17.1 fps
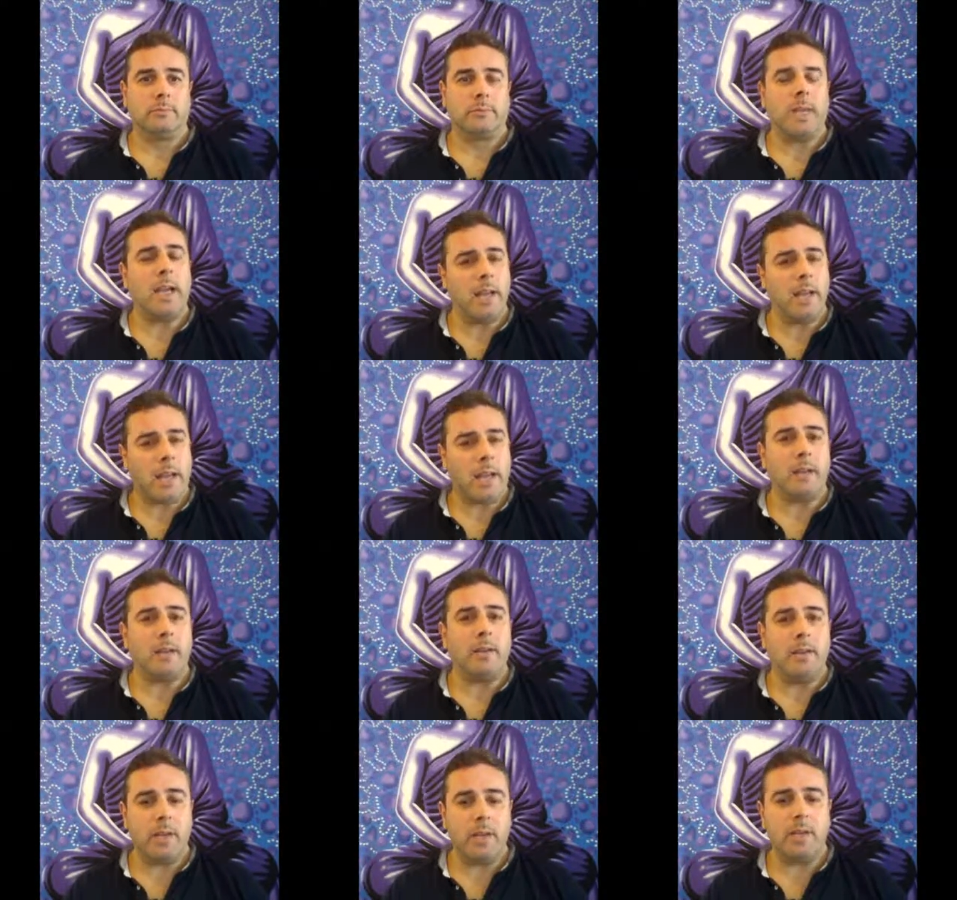And
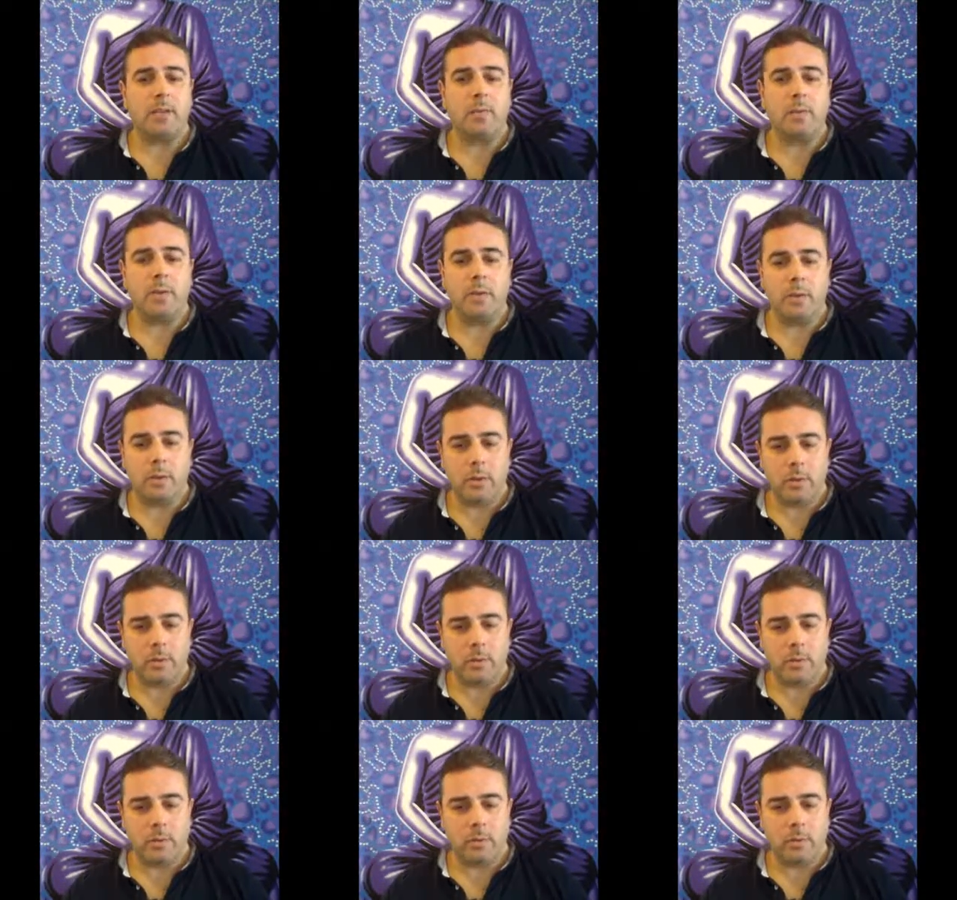again, these will
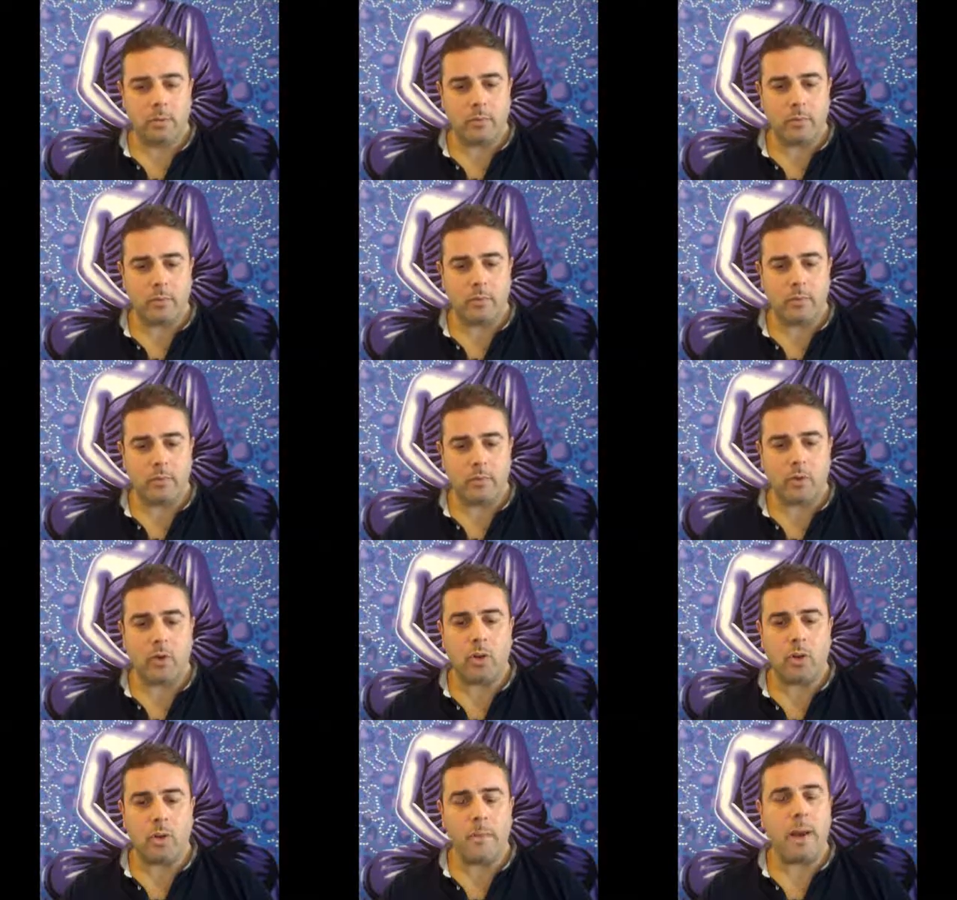
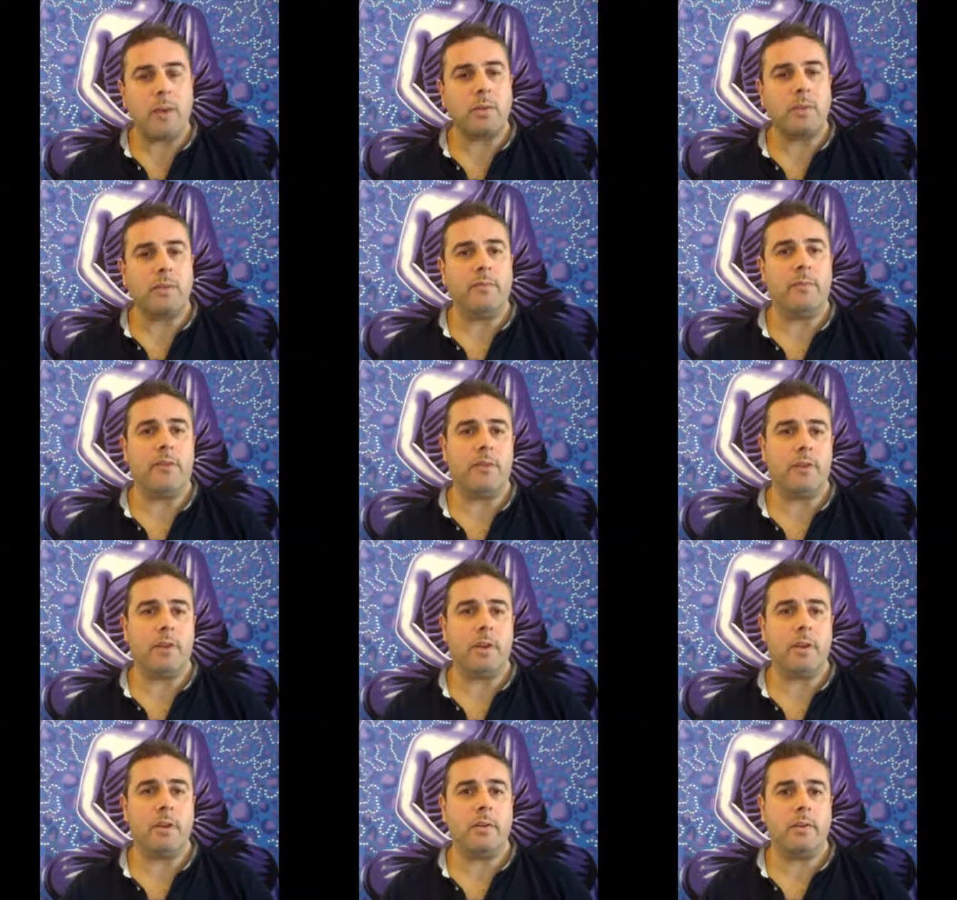talk about in
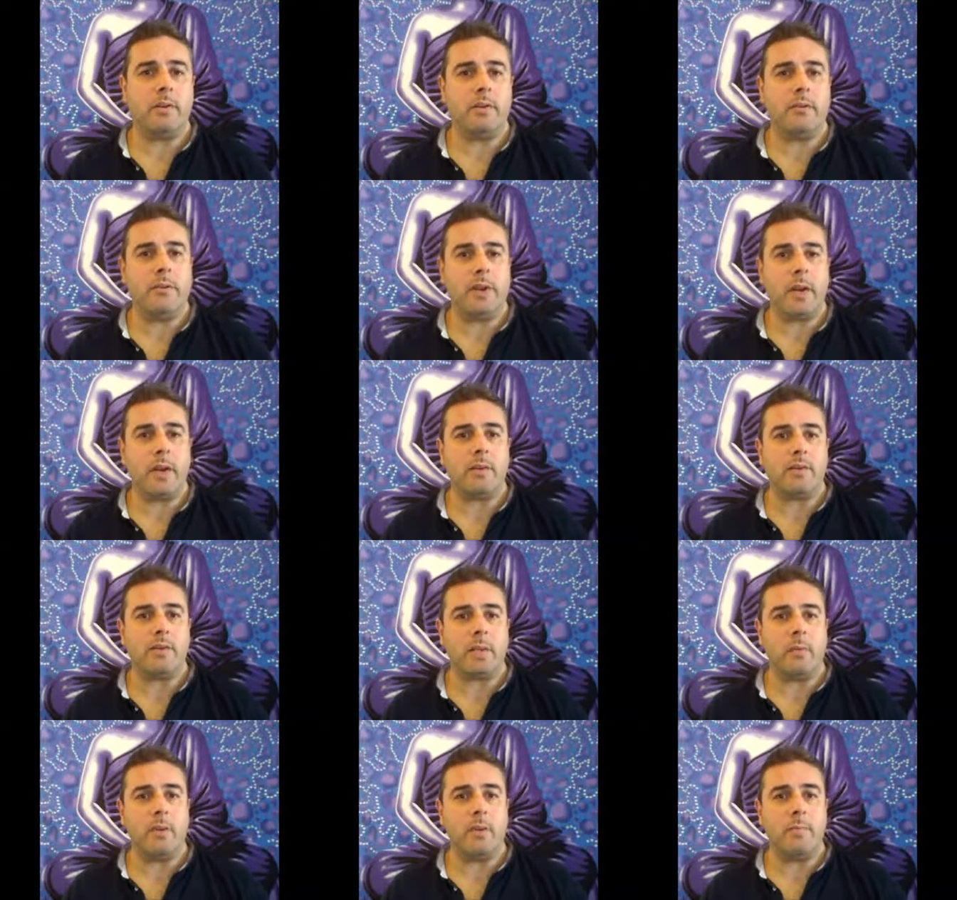further videos
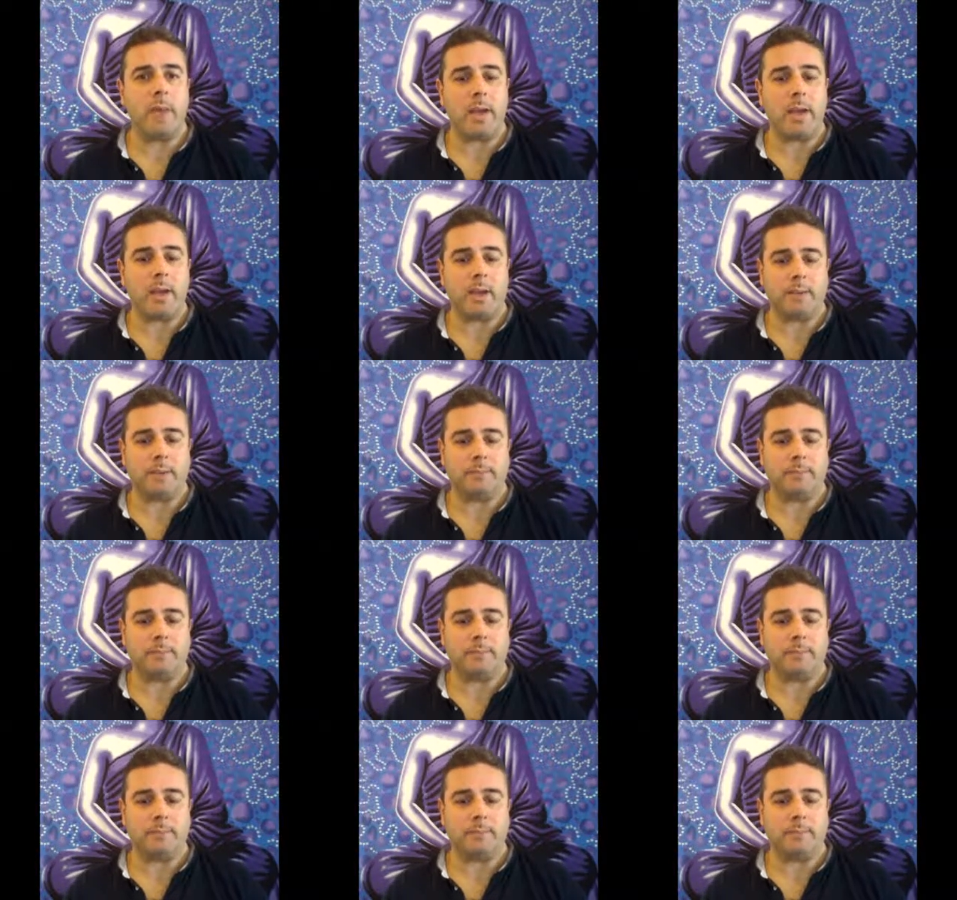that we make.